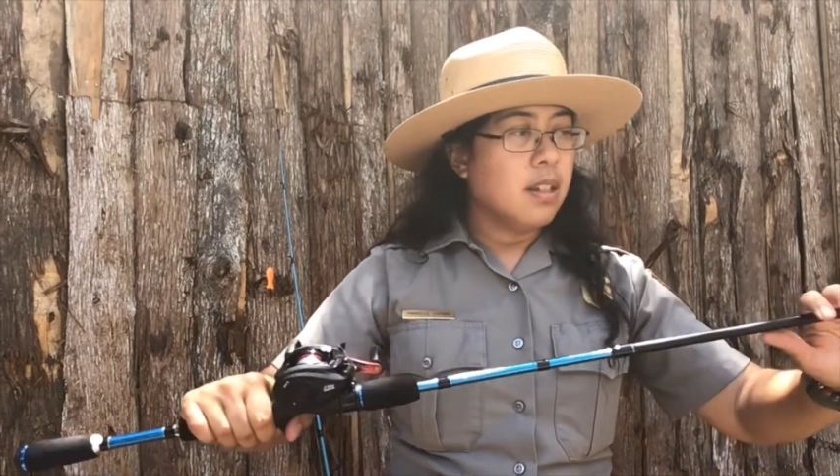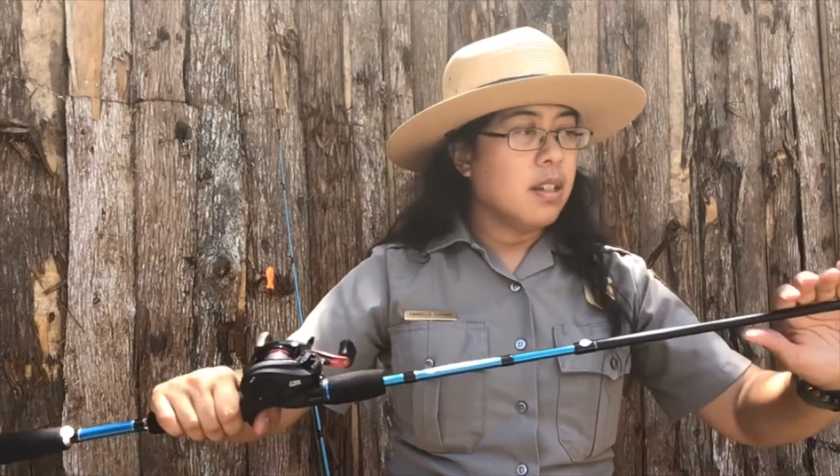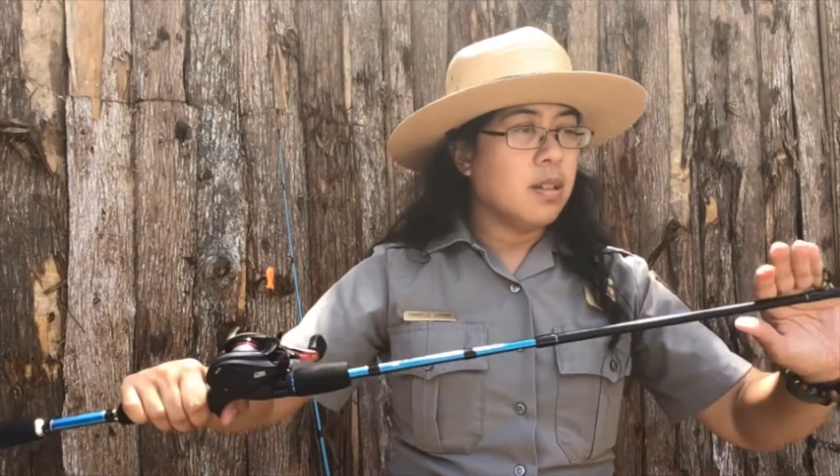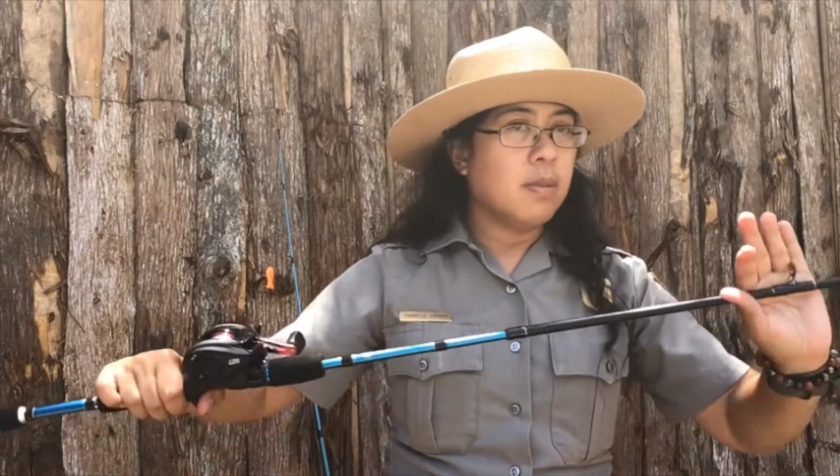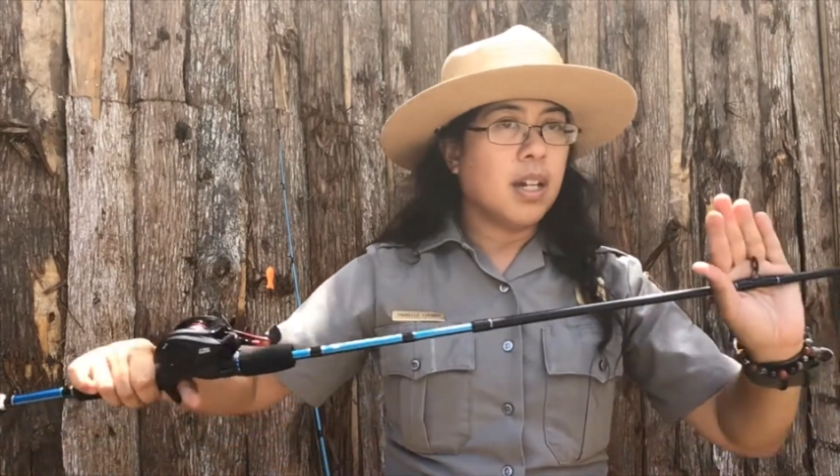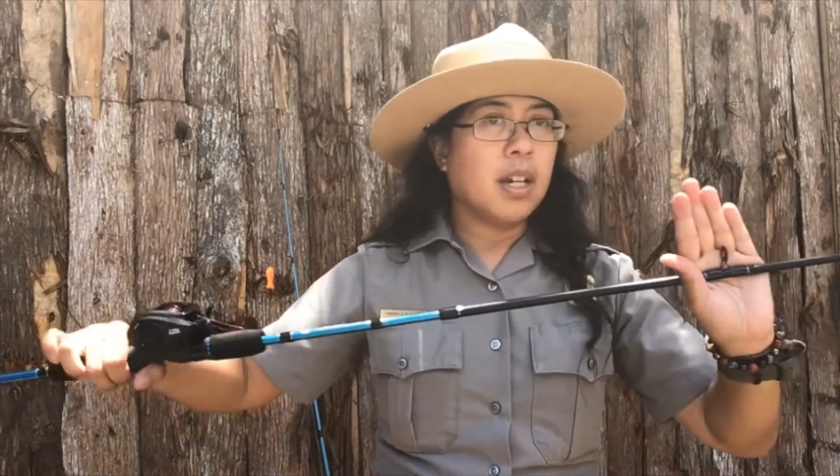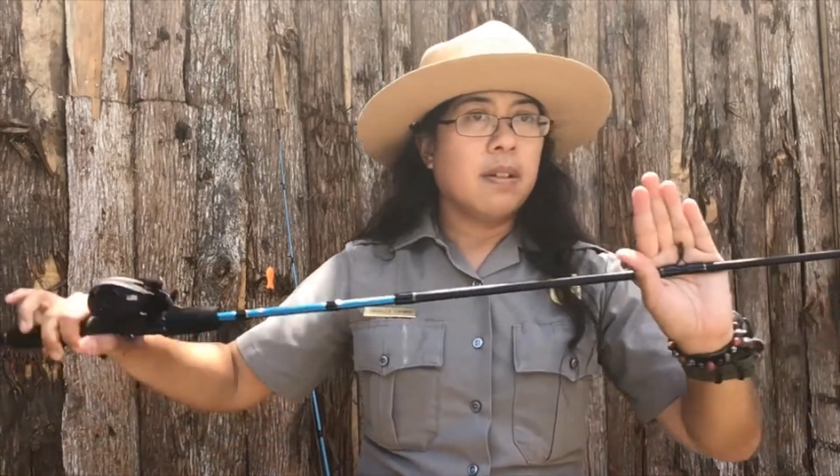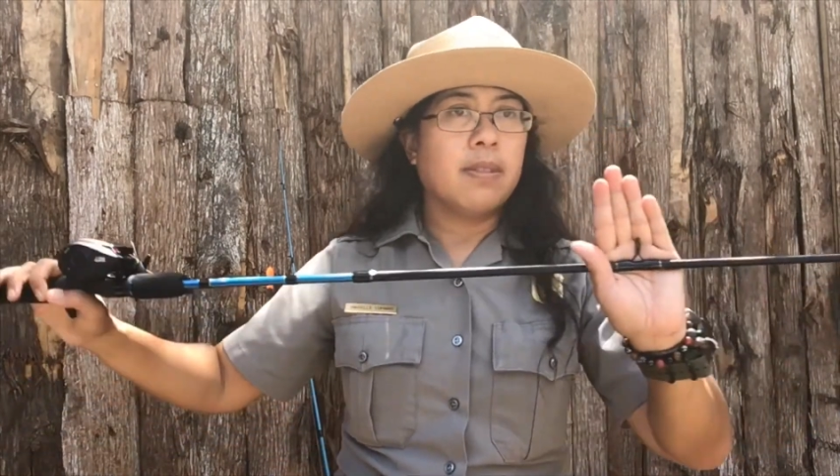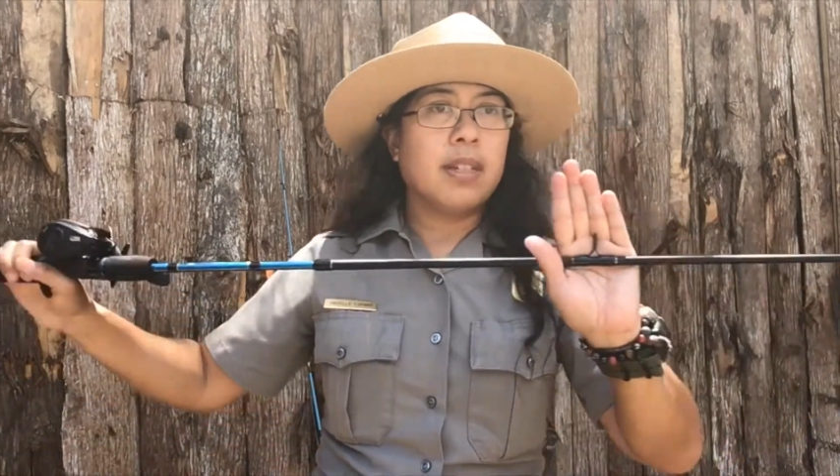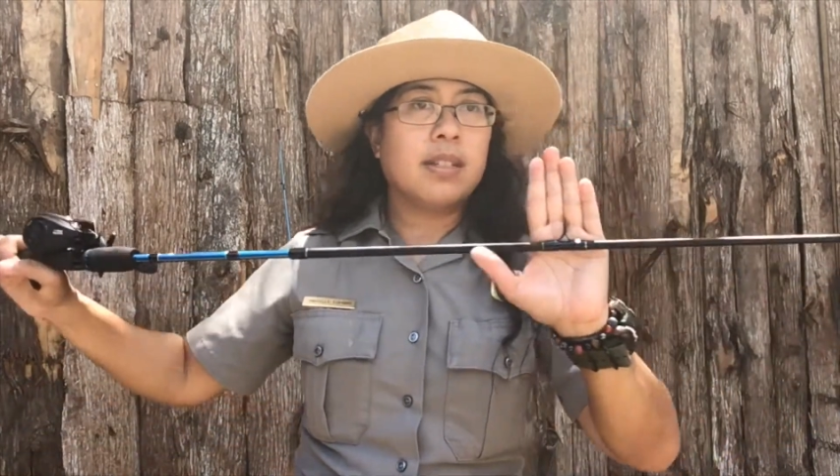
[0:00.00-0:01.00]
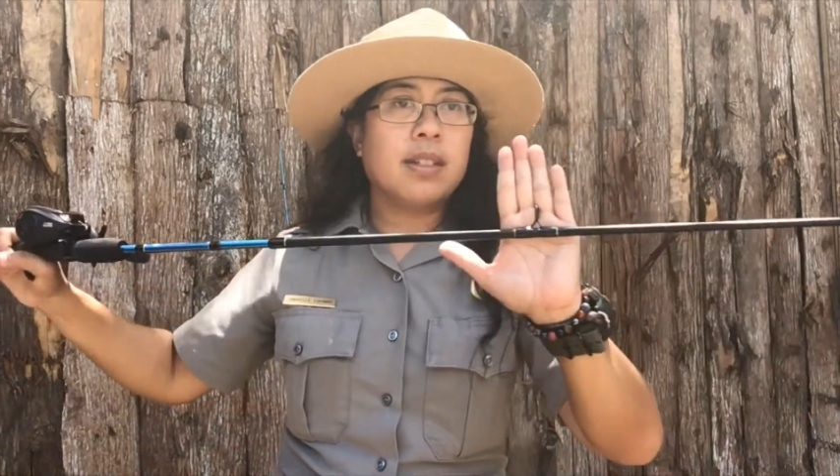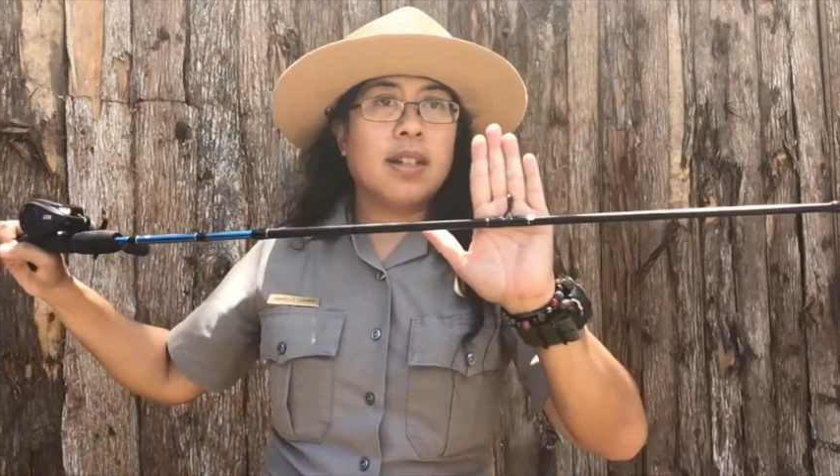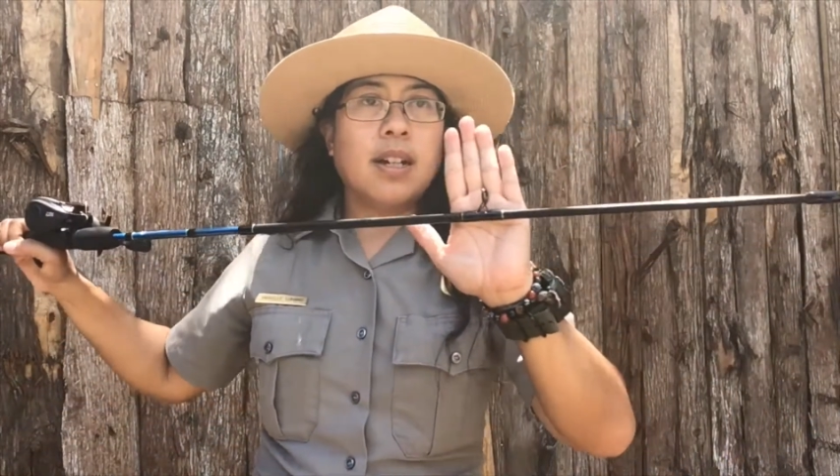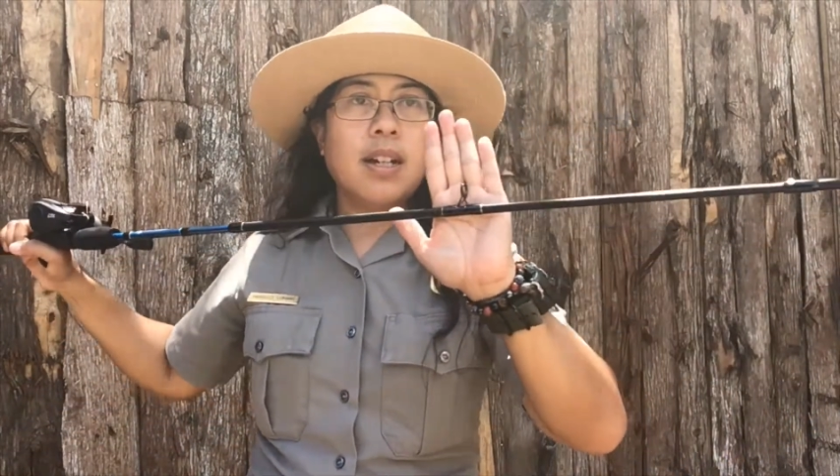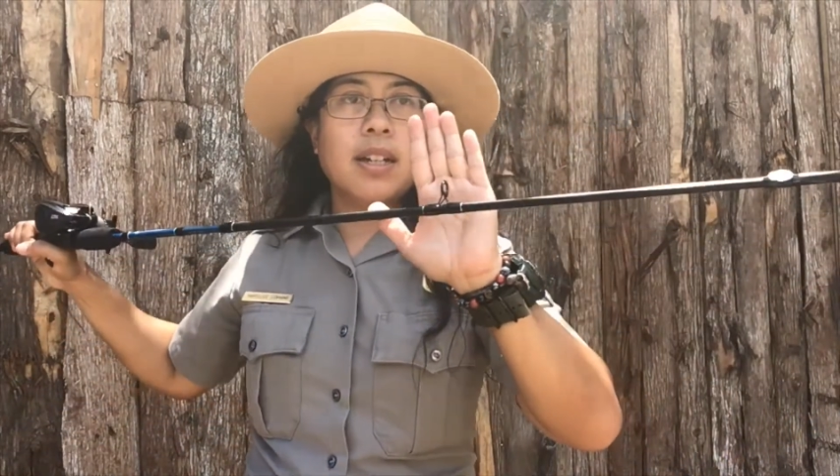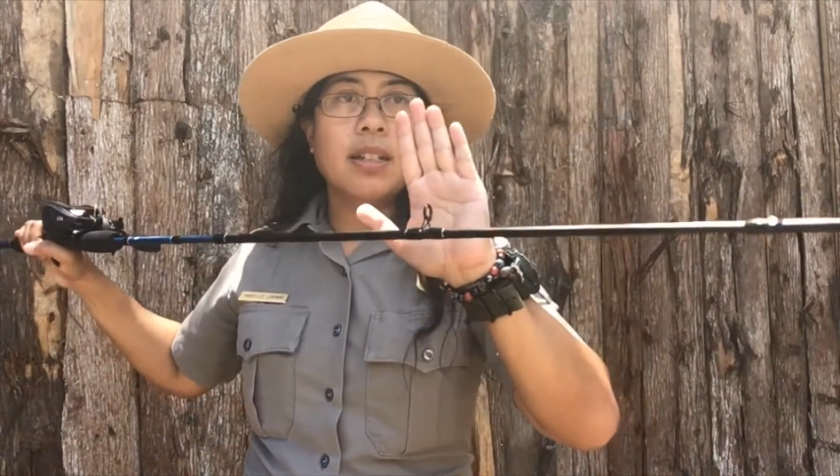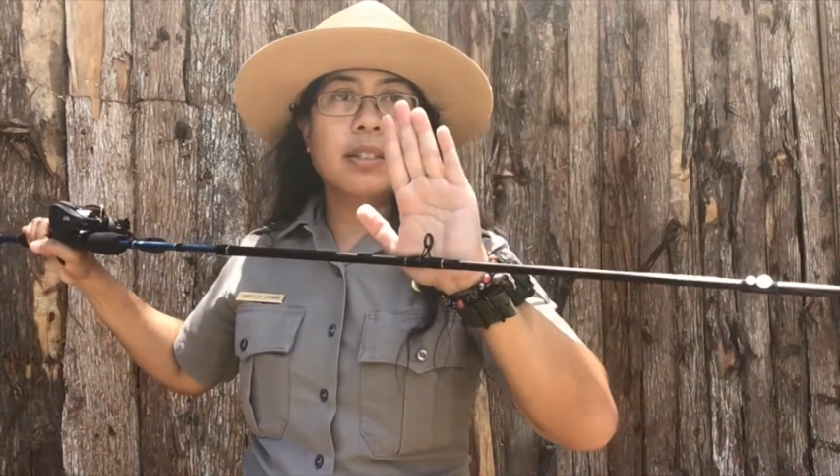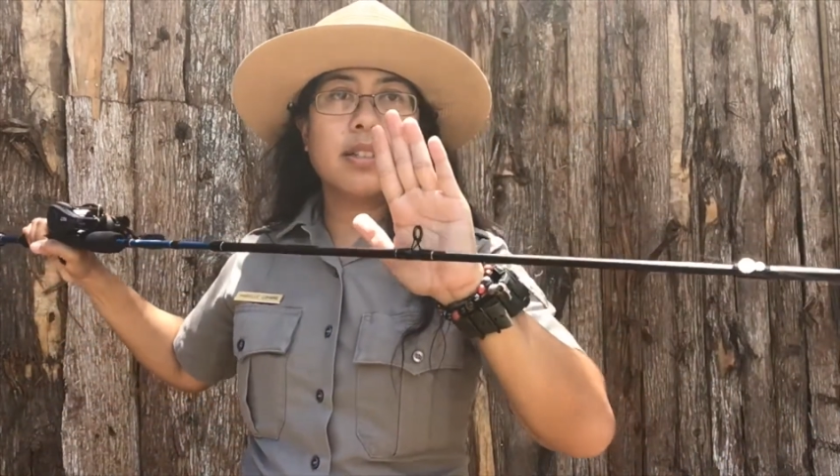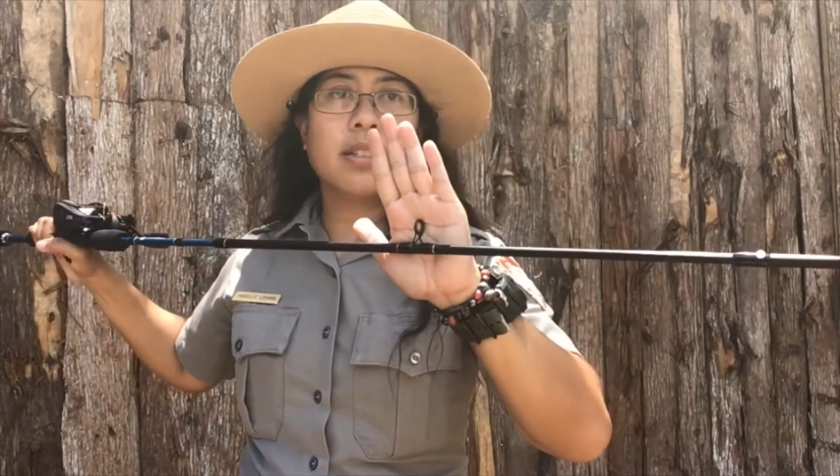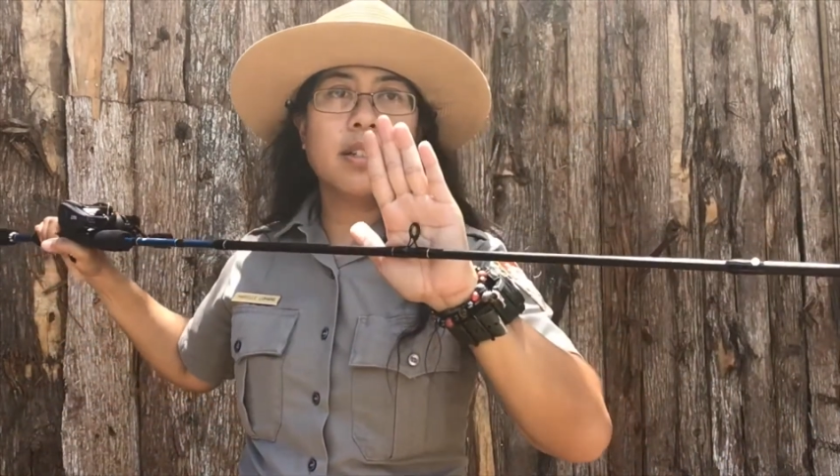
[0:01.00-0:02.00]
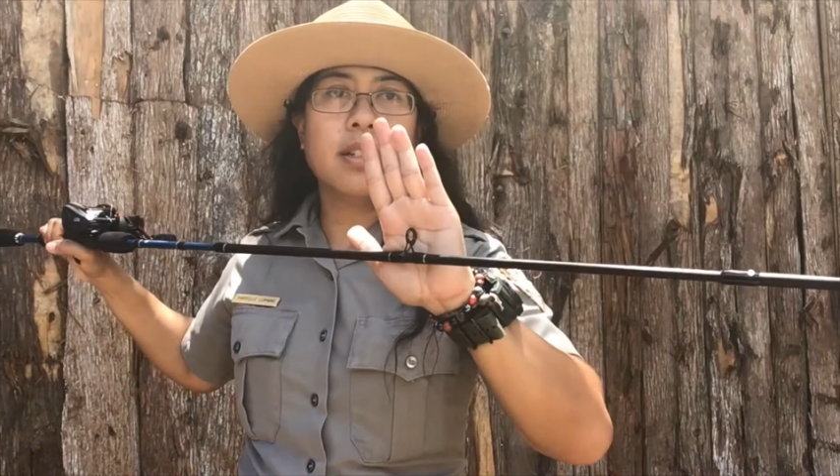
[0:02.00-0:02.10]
You have these guides.